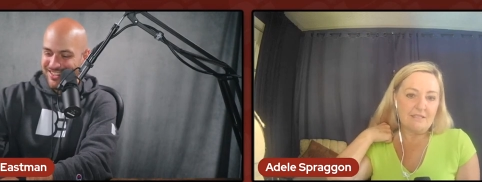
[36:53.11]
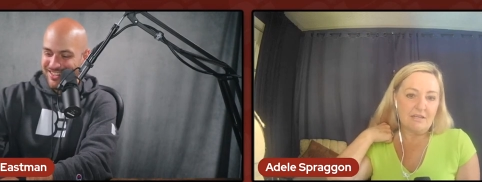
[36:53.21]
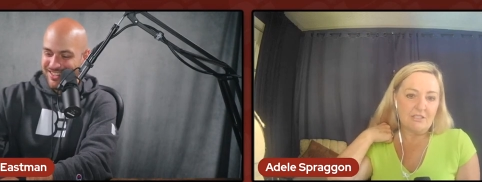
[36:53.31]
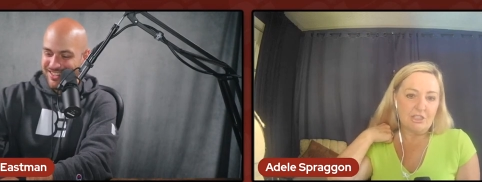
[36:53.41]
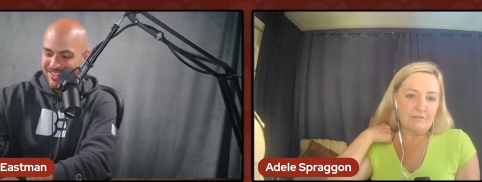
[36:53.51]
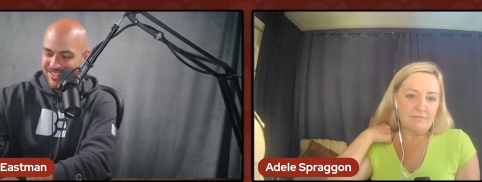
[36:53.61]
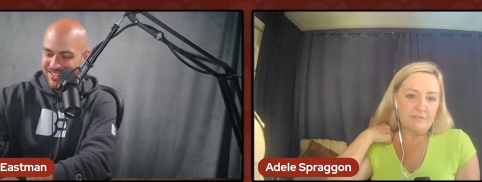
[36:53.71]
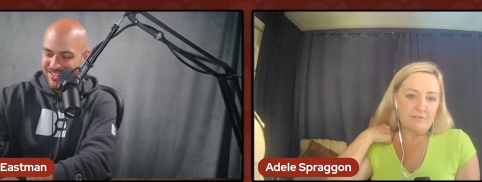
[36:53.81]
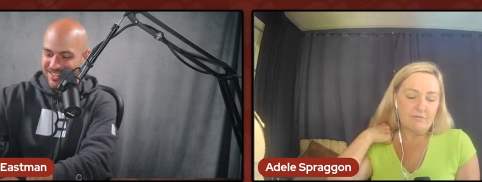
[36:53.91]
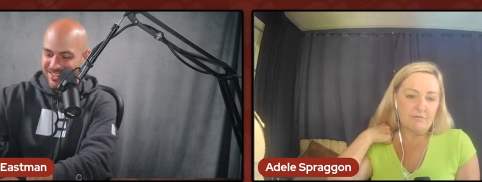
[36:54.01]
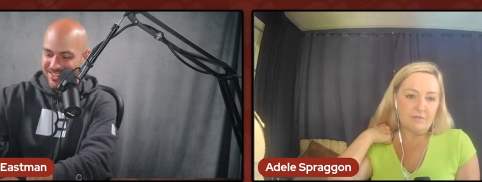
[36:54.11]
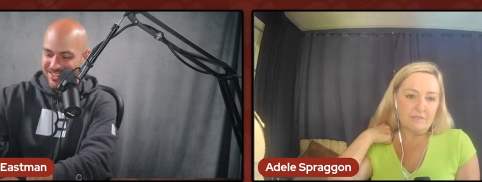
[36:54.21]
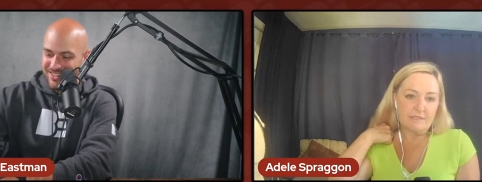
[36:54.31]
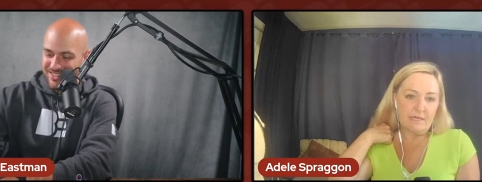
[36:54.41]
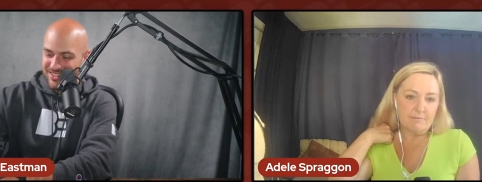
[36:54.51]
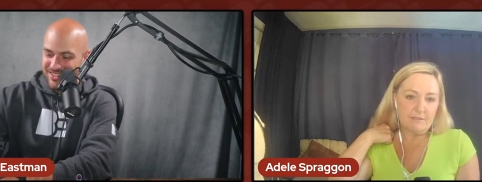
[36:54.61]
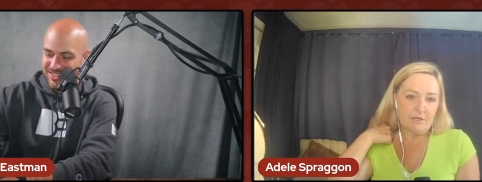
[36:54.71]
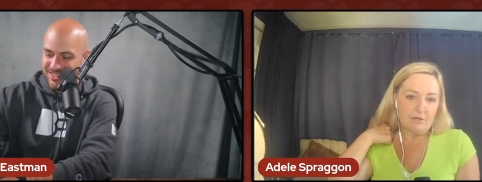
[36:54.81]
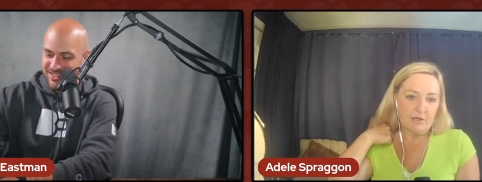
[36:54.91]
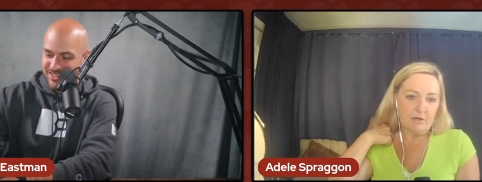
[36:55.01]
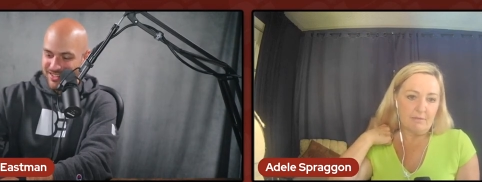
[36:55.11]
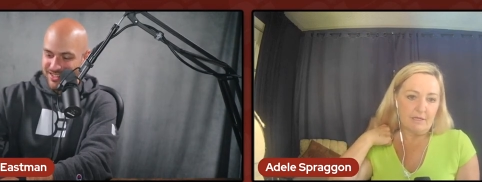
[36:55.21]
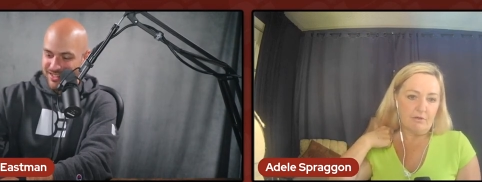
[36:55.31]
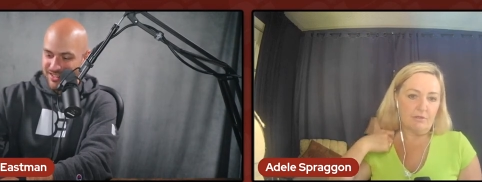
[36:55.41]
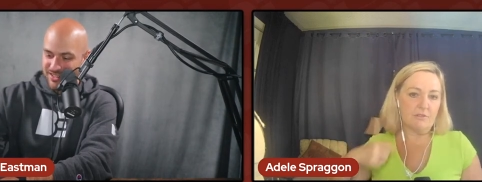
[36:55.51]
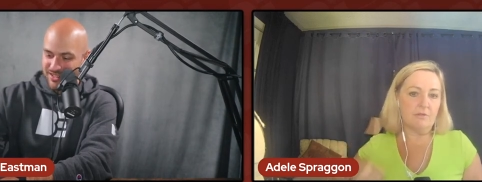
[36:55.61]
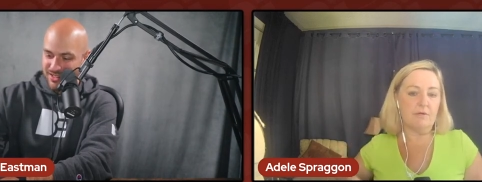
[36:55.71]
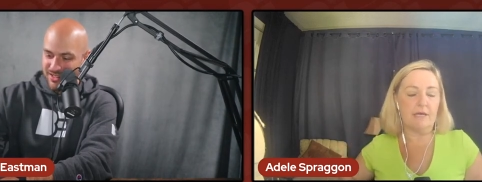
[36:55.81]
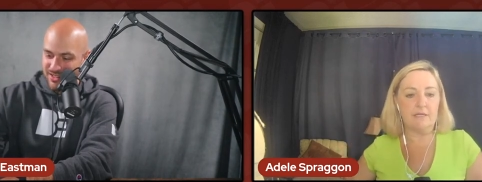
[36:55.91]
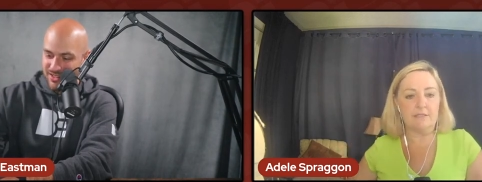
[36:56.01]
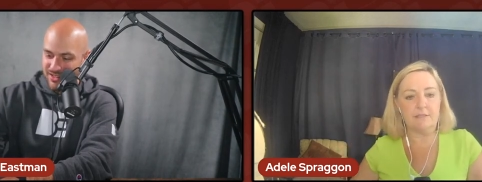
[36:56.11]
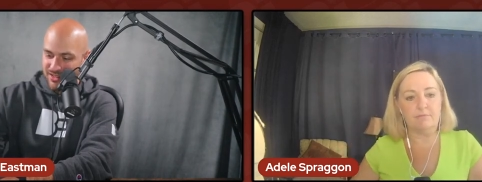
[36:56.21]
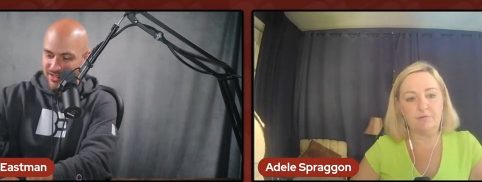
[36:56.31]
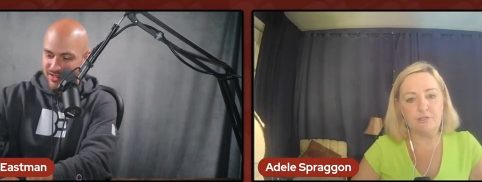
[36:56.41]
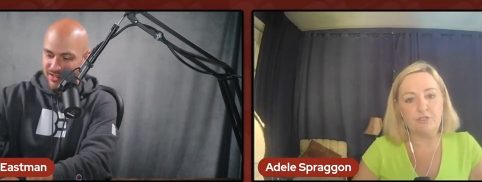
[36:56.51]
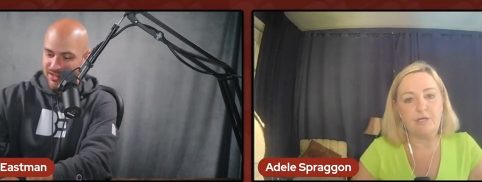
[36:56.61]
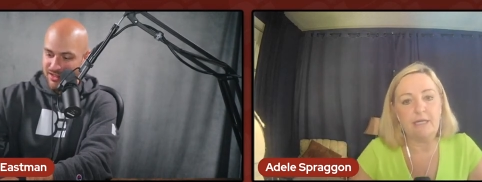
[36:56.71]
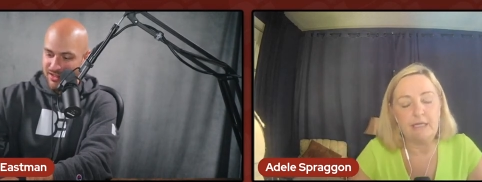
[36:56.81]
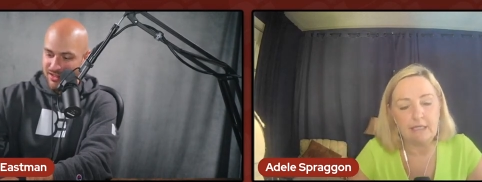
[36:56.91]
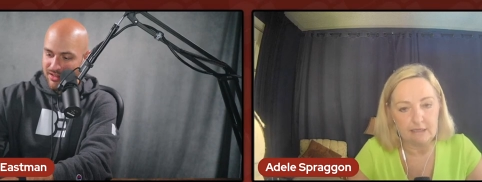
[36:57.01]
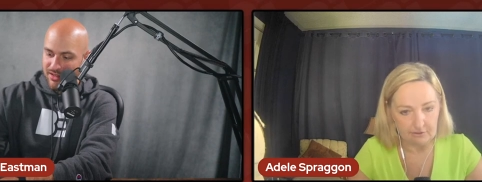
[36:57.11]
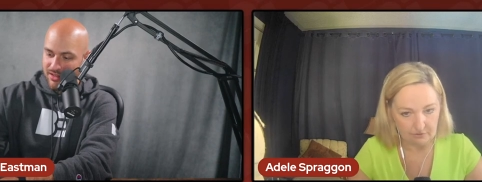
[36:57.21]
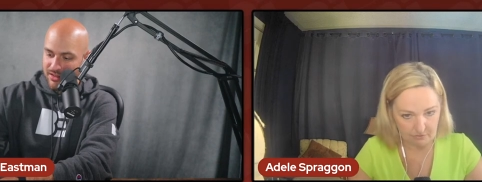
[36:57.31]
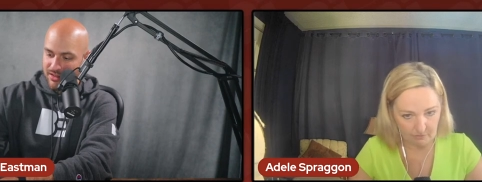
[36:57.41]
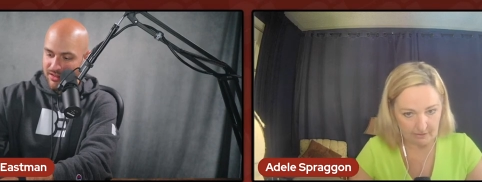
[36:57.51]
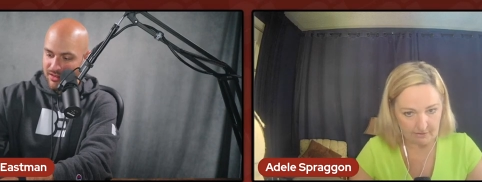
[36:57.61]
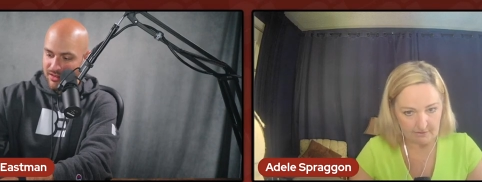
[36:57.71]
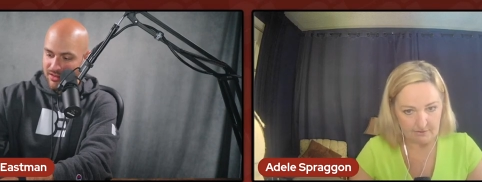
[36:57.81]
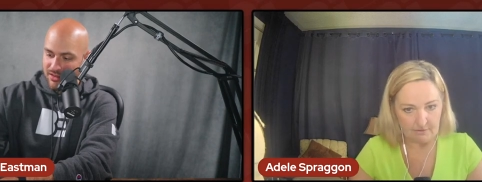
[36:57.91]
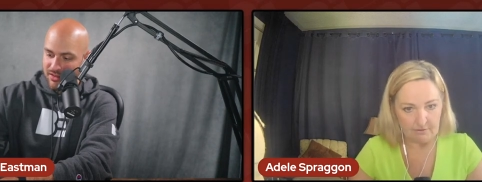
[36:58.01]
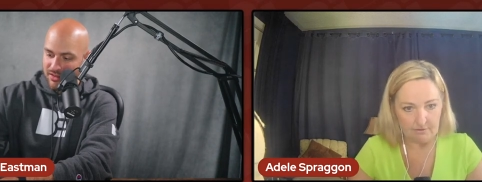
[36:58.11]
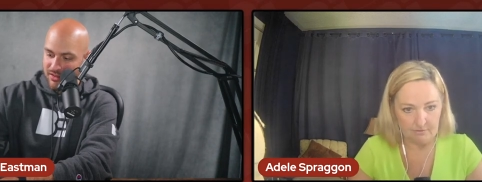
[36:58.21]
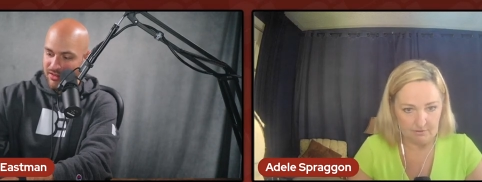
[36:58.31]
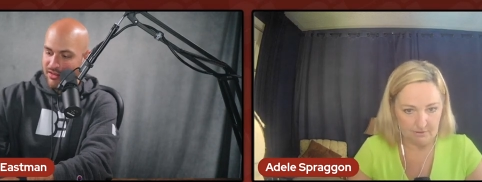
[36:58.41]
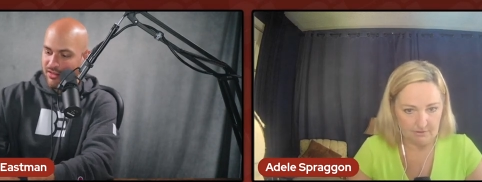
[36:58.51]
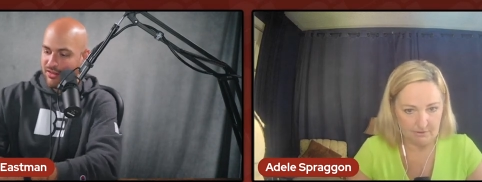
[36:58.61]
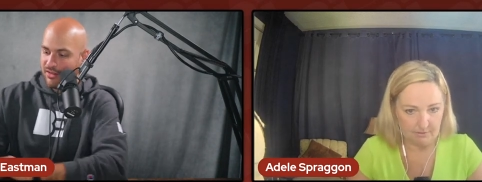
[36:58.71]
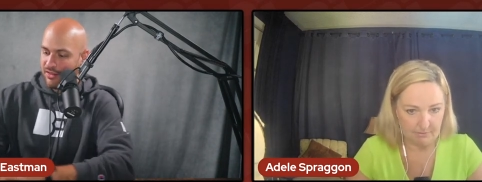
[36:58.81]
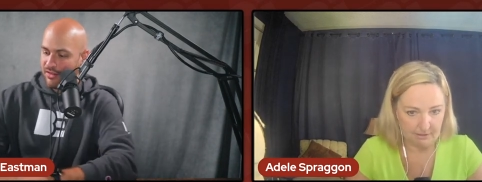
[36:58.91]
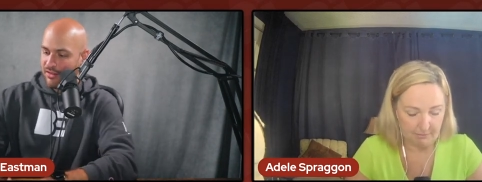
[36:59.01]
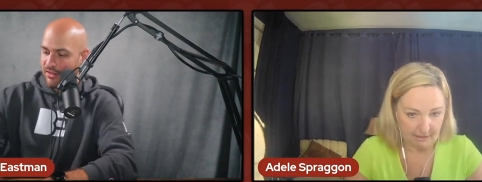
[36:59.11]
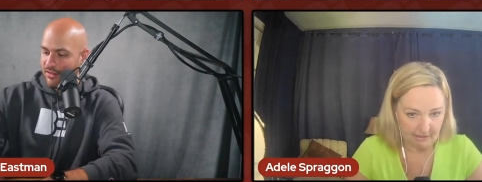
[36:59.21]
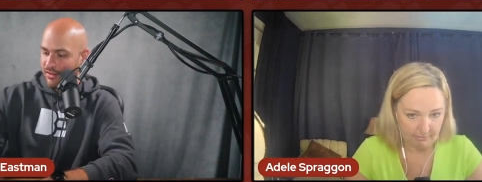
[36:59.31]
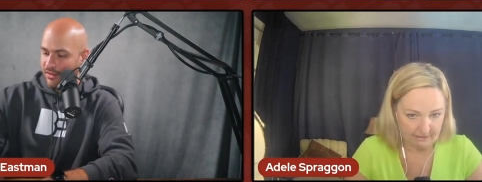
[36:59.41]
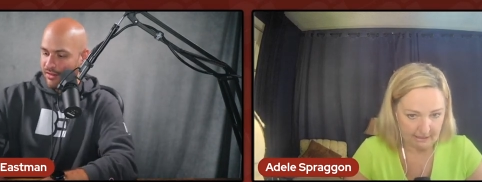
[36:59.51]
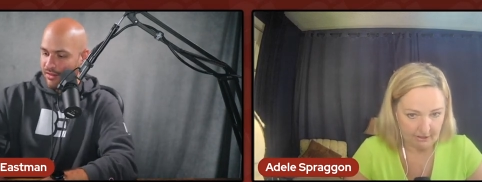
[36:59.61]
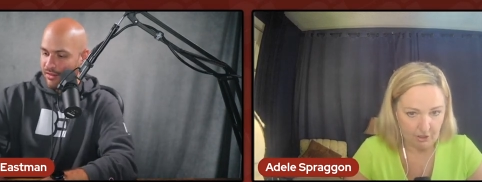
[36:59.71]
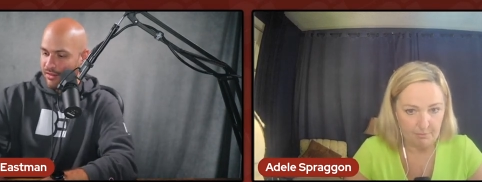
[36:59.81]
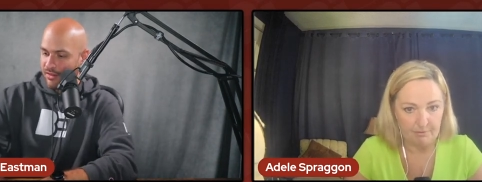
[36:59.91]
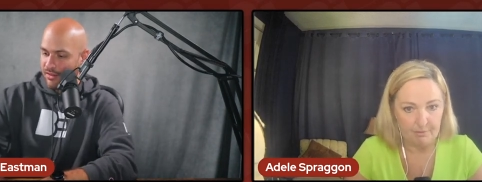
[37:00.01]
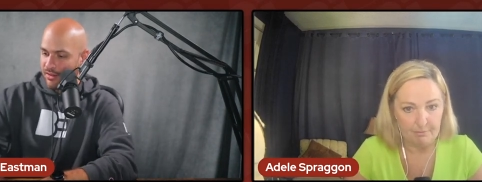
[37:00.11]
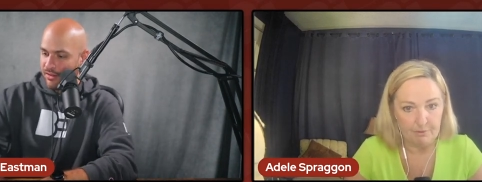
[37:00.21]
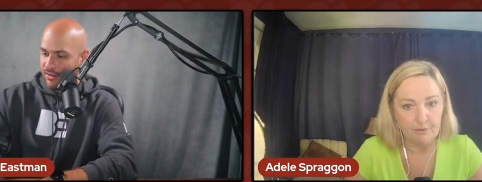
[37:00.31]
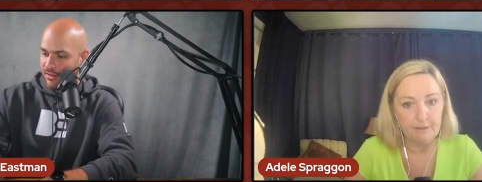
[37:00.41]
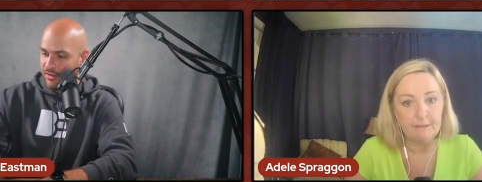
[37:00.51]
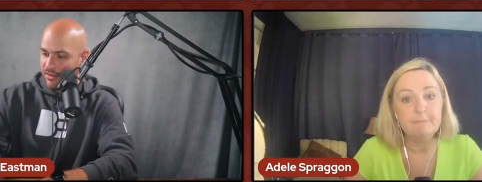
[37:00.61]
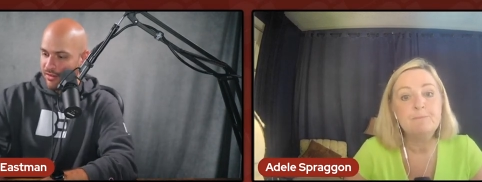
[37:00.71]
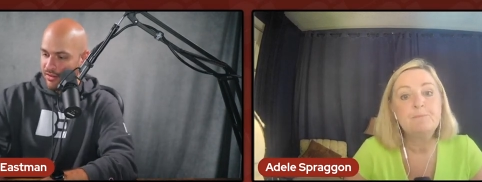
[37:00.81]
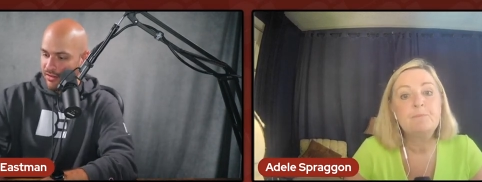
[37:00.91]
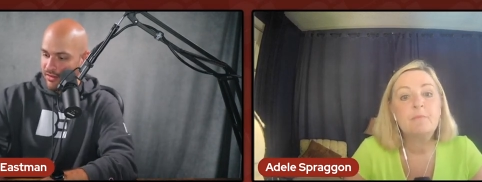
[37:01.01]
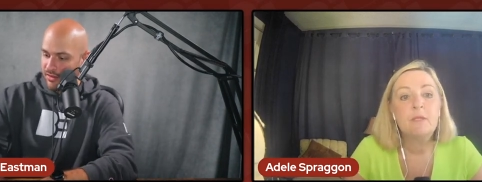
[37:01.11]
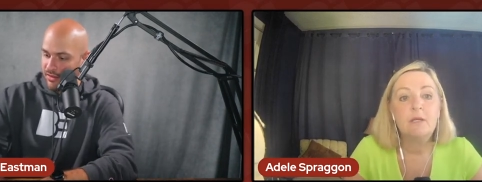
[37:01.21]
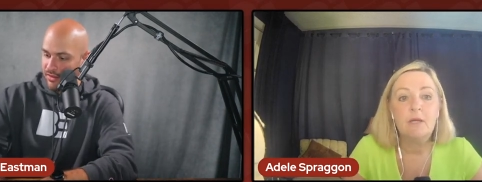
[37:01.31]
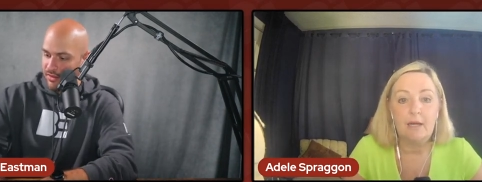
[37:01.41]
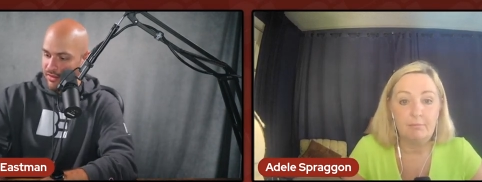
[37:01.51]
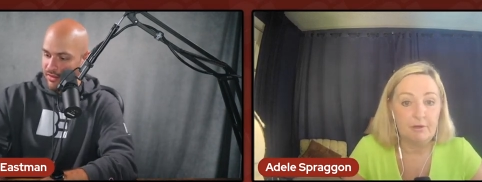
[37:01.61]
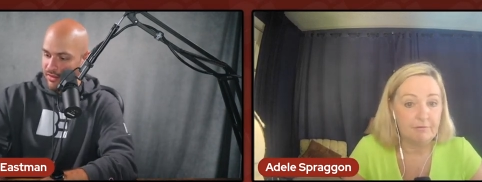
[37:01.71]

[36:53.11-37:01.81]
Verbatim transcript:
Speaker 1: shift4steps.com also has some free training in there as well as a as somebody being able to get a copy of my book. I'm on